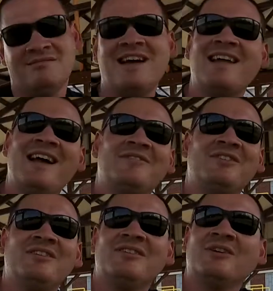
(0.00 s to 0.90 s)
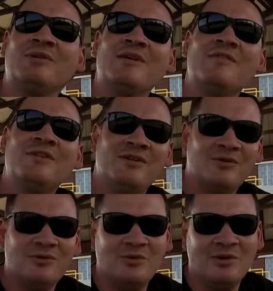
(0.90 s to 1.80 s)
Kind of have to agree with
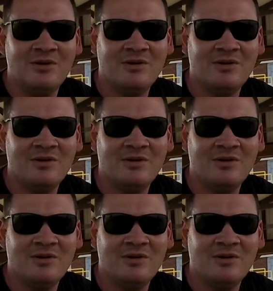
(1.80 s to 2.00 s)
you,